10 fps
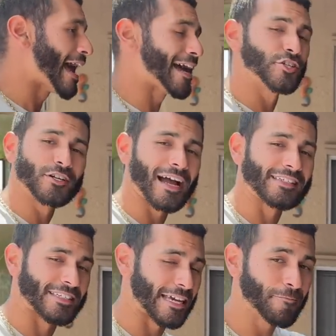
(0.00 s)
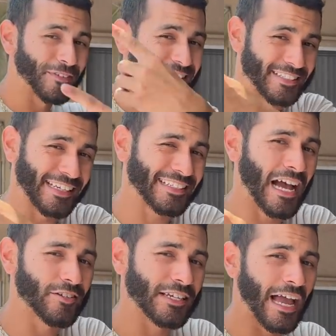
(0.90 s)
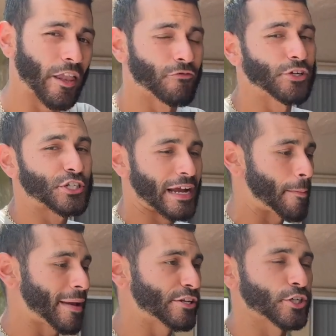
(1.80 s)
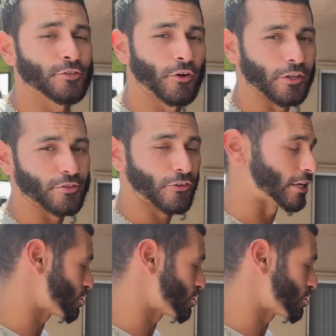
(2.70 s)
As you guys see, 6,000 gallon fish tank I made just for these fish.